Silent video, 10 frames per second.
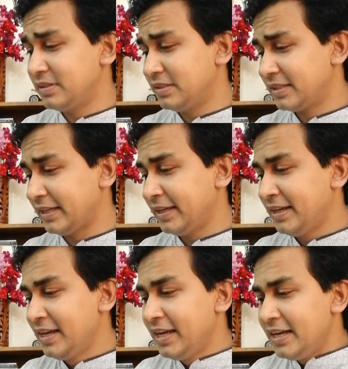Okay,
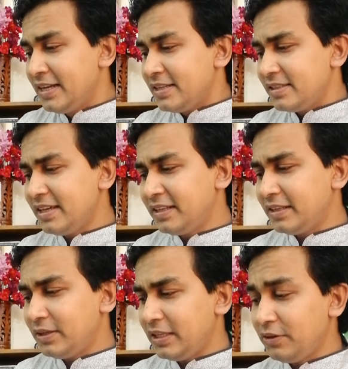then
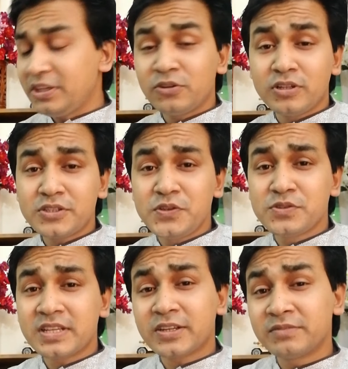you can also use
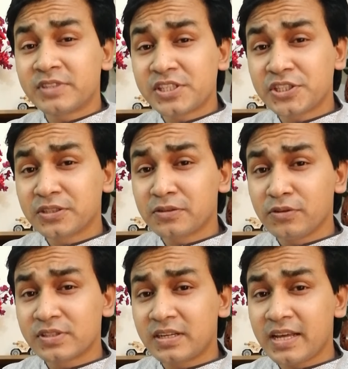a conversation
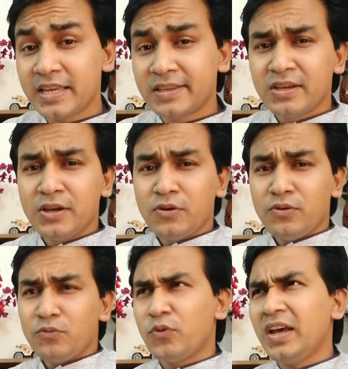closer like,
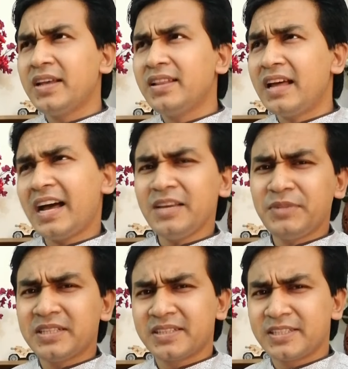well, I
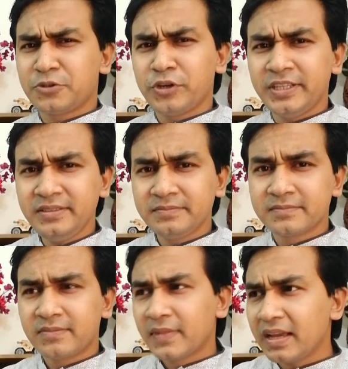better get
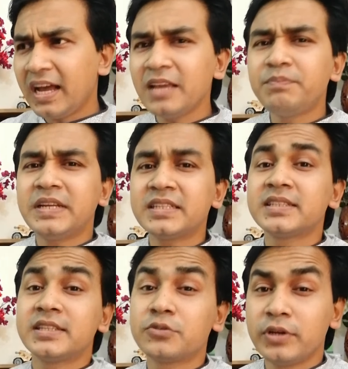
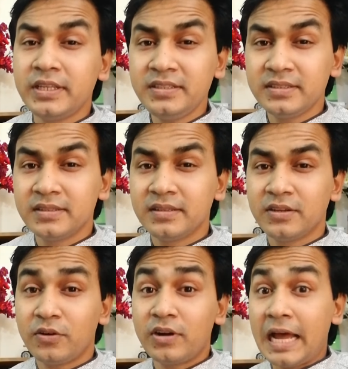going,
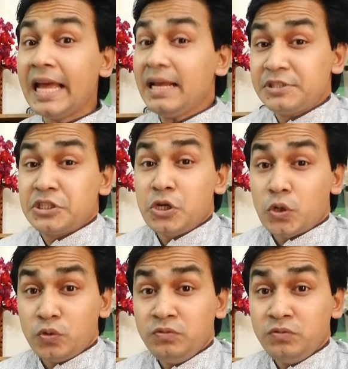or I have to go.